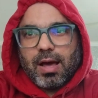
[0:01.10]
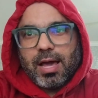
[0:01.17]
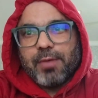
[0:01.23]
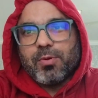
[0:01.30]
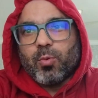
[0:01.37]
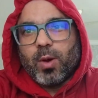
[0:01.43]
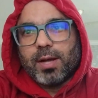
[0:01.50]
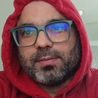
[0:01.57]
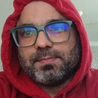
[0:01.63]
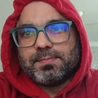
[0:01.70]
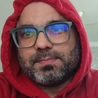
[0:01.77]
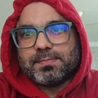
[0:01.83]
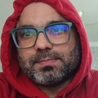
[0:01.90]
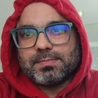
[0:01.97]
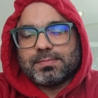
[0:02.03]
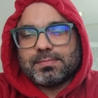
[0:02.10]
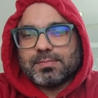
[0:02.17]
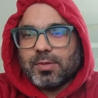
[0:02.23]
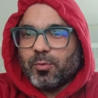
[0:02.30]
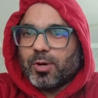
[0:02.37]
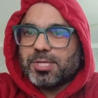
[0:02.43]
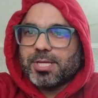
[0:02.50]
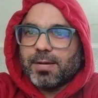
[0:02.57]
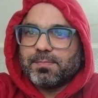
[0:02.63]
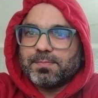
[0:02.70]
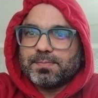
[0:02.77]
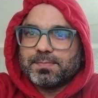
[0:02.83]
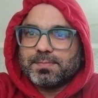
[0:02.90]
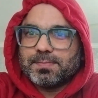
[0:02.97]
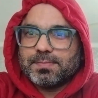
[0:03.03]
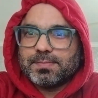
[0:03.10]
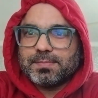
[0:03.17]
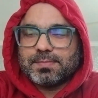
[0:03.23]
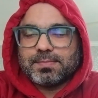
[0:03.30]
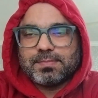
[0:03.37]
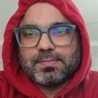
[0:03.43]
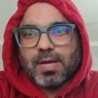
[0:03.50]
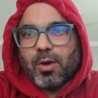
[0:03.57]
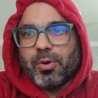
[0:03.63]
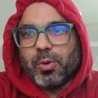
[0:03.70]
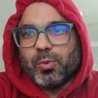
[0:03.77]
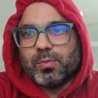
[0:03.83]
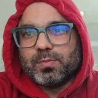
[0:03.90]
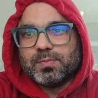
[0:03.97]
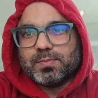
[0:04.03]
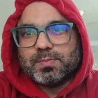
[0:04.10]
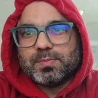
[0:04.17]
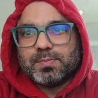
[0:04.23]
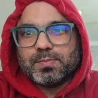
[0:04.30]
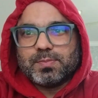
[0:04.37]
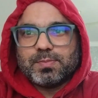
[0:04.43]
Hi everyone, what's up? How are you?